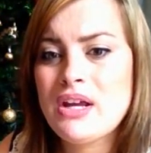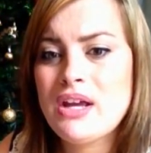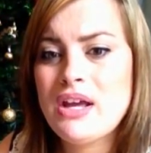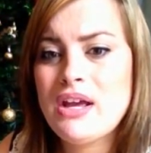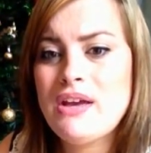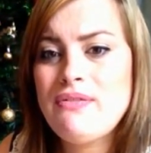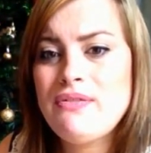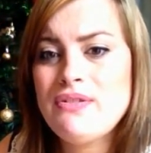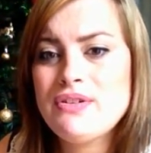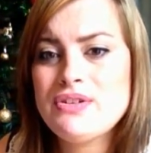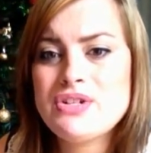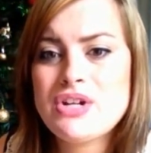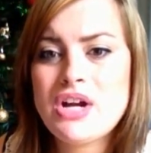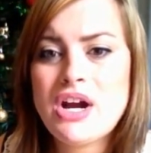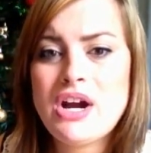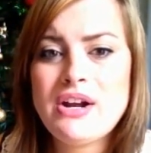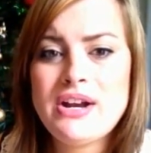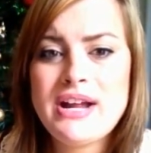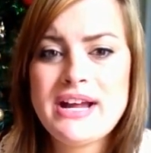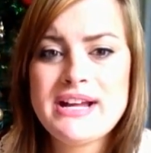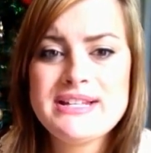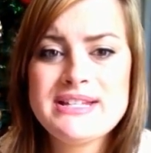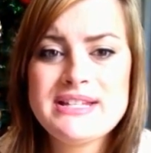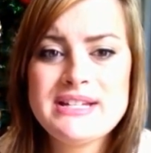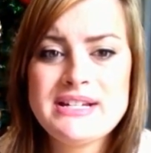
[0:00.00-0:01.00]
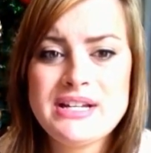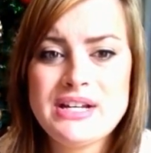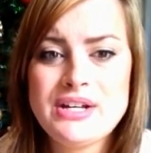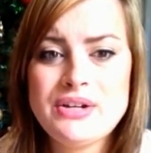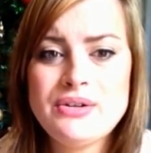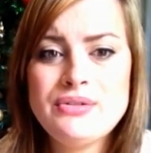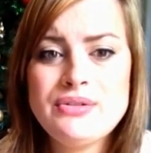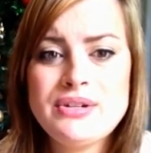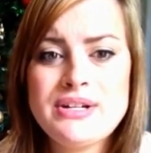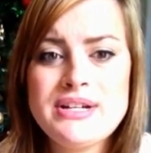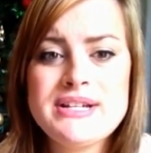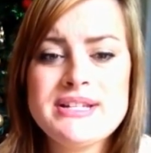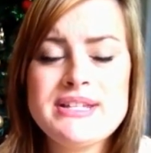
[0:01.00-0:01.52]
if your child has an
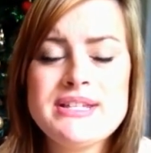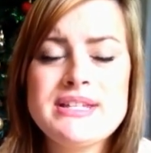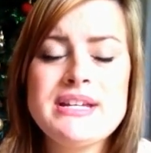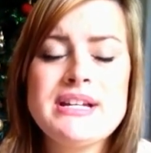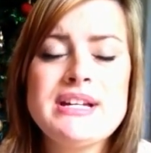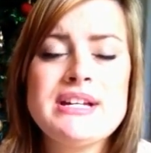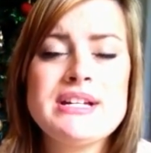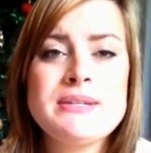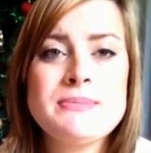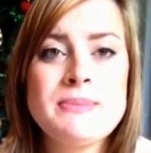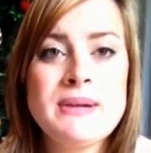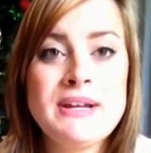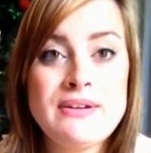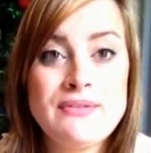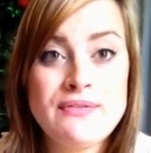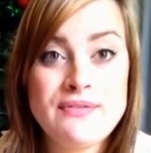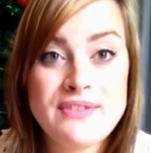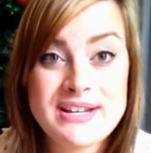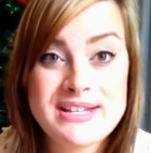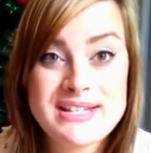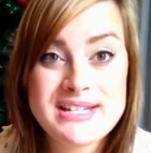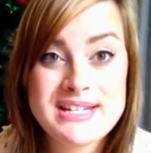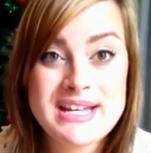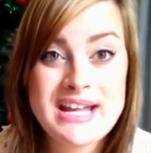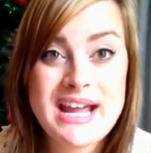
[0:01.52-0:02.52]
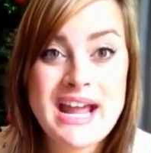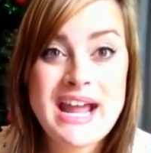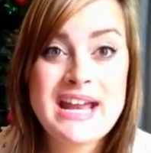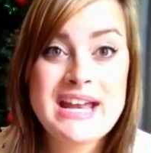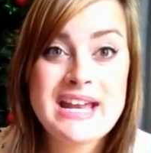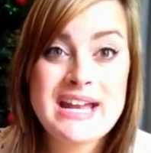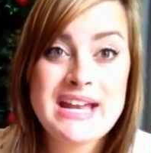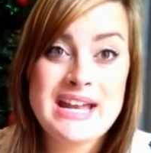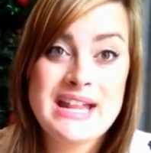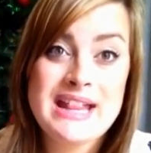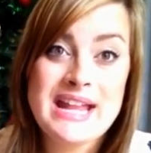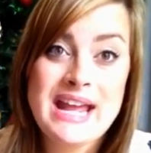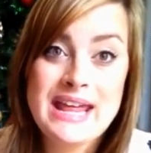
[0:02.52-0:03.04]
illness and it's been
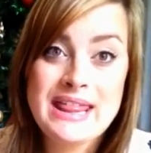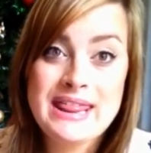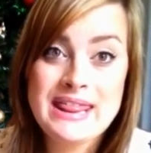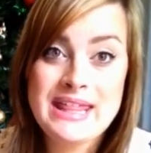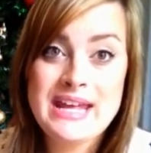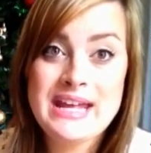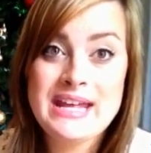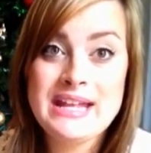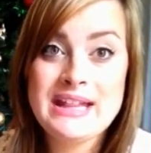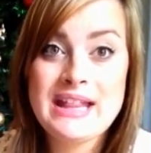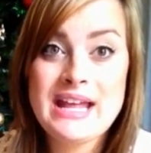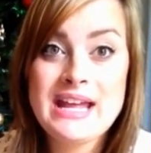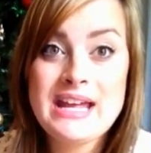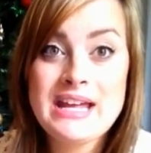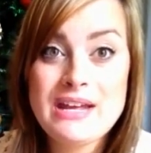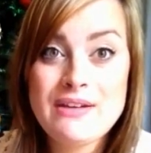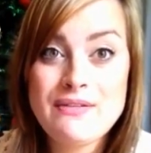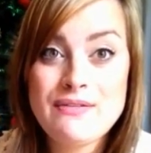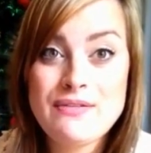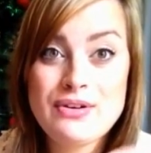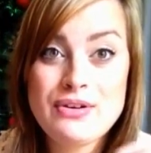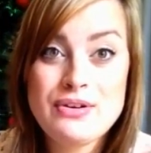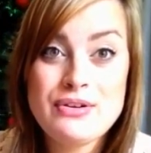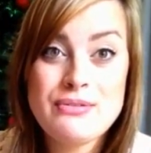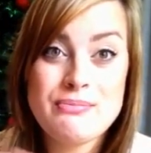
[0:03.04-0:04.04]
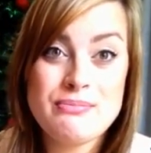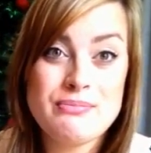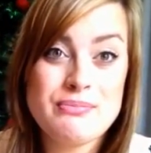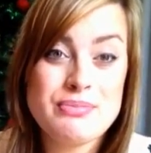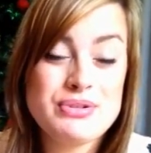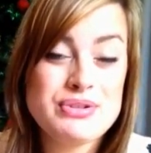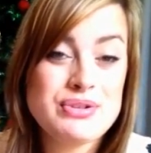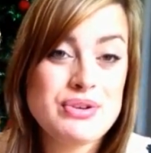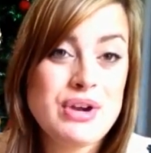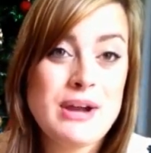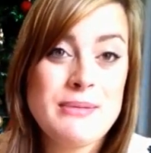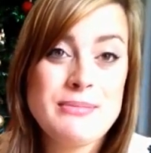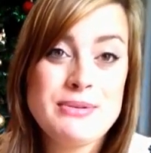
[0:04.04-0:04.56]
investigated and they think they
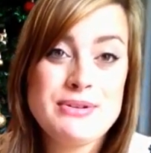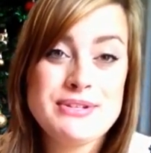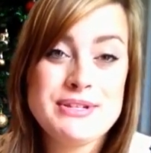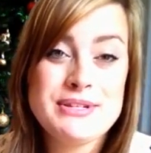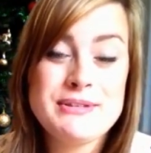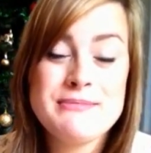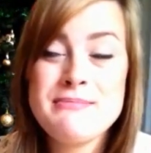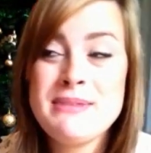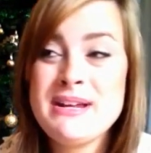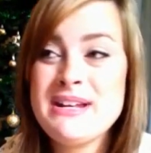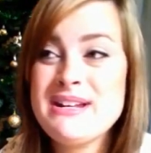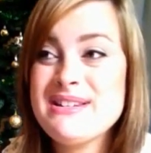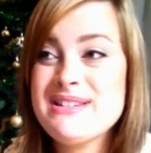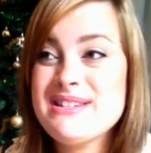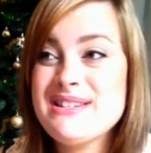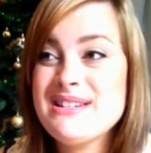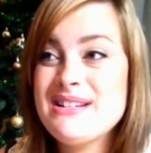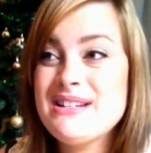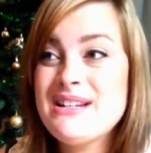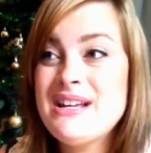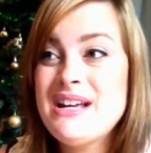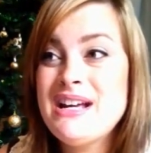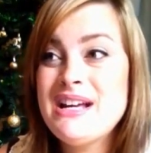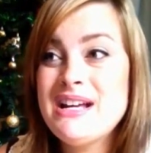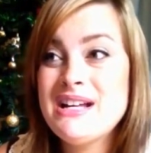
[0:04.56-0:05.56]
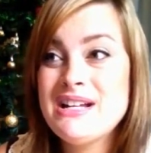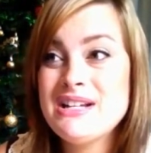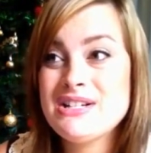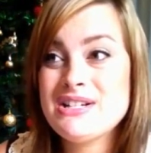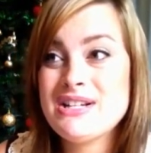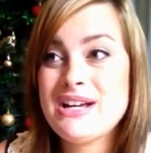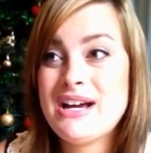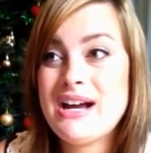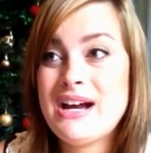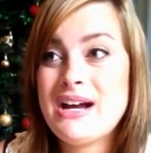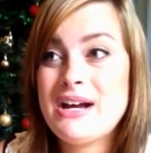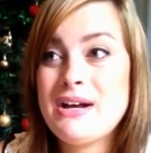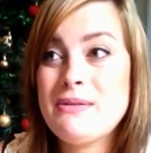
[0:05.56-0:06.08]
prescribe you some medicine
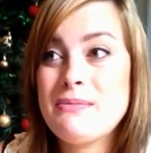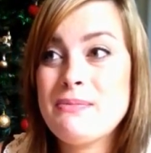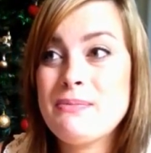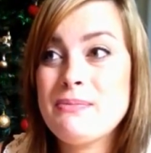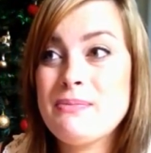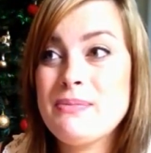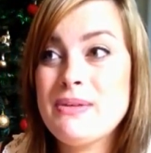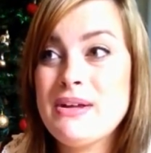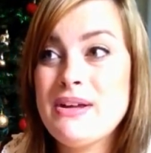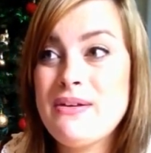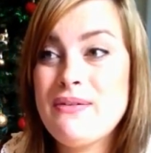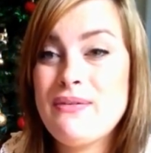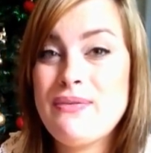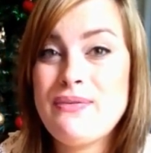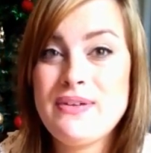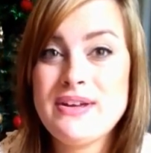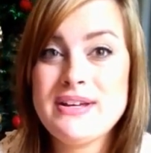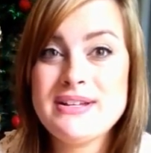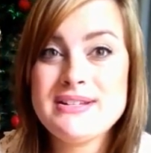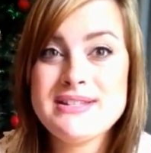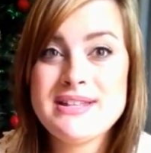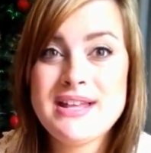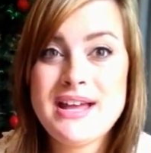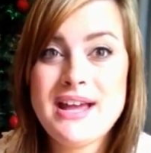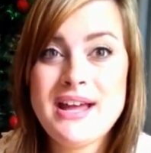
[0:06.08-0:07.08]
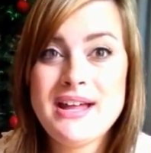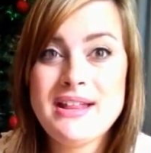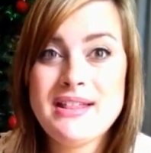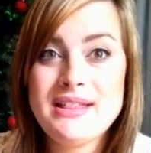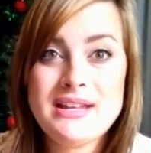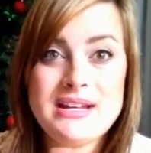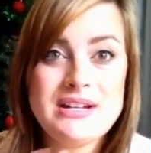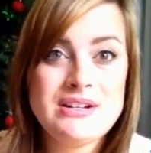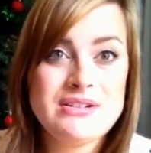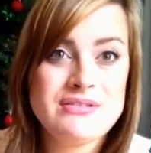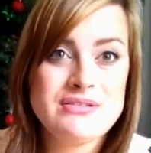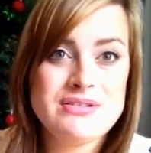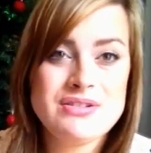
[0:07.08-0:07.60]
to fix that,
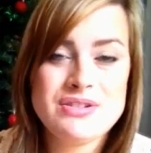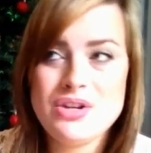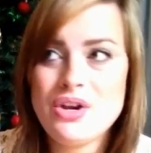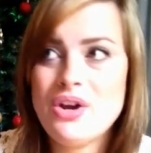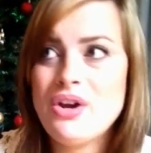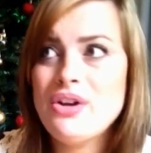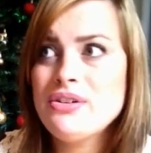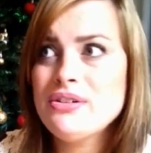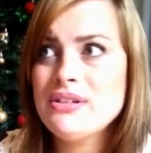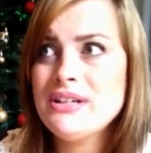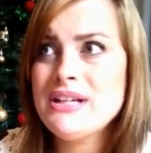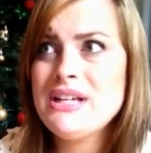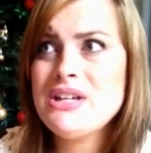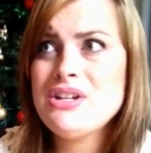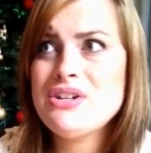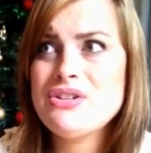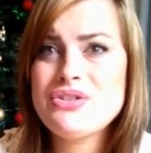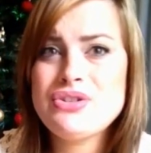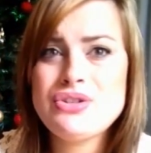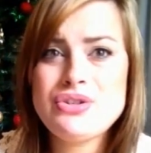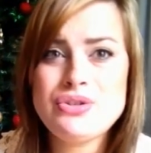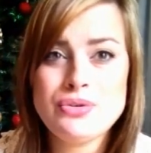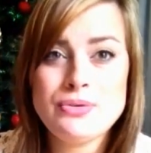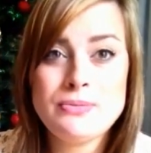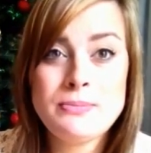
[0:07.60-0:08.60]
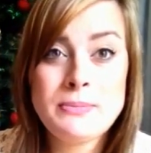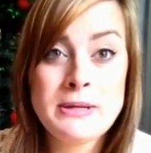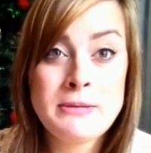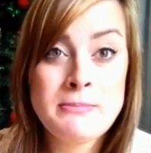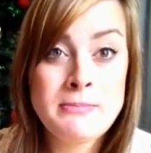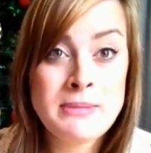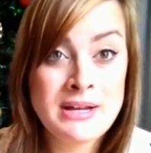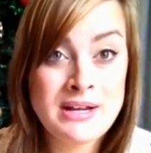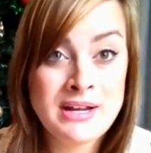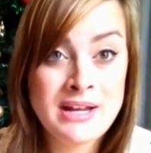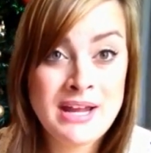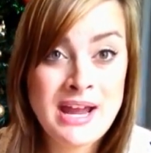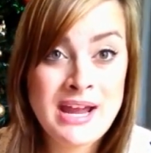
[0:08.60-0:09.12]
then certainly you should be
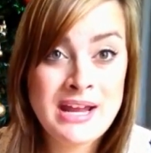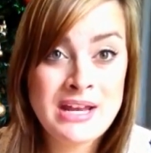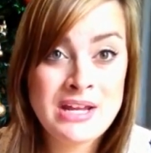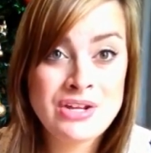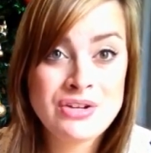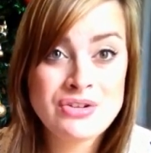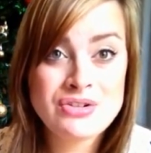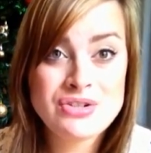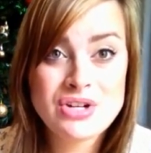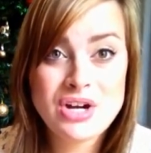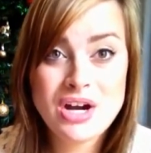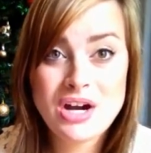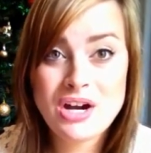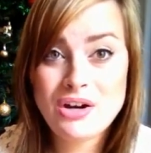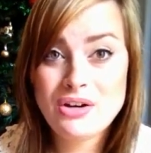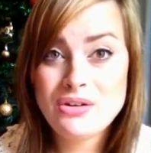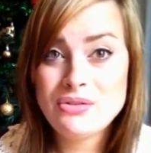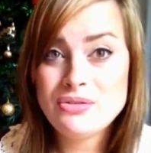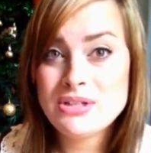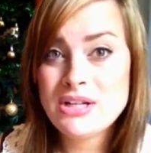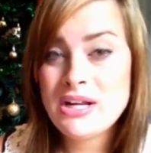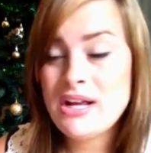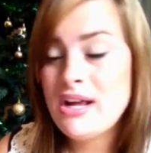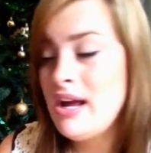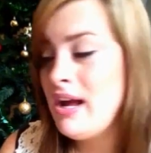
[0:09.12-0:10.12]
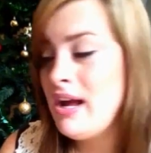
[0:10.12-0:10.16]
medicating your child.